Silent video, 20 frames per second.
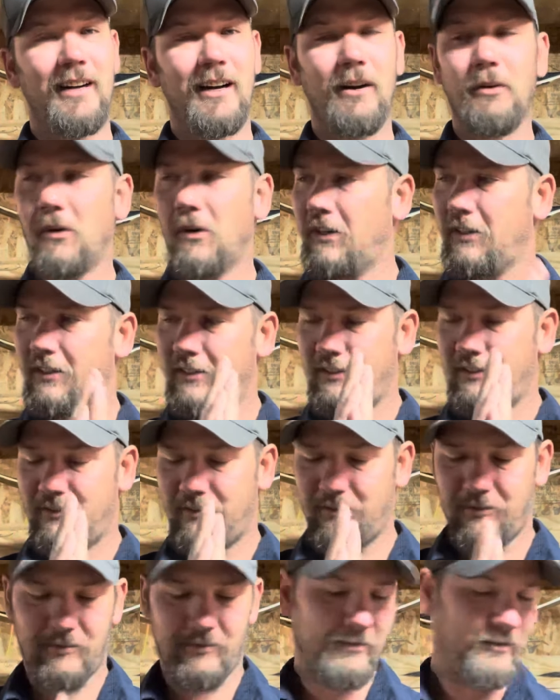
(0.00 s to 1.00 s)
I work
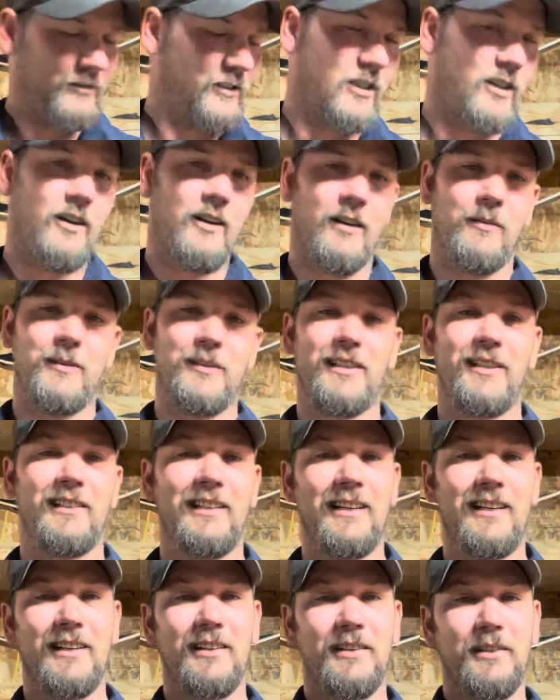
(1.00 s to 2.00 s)
sun up,
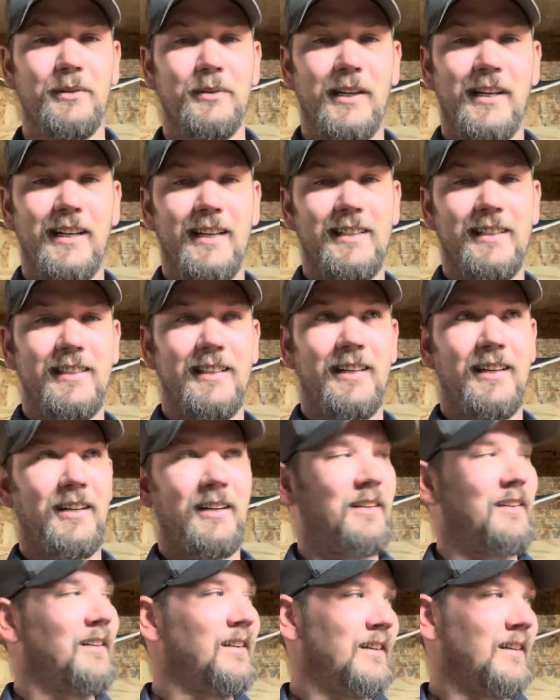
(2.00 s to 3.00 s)
sundown on the weekends in here.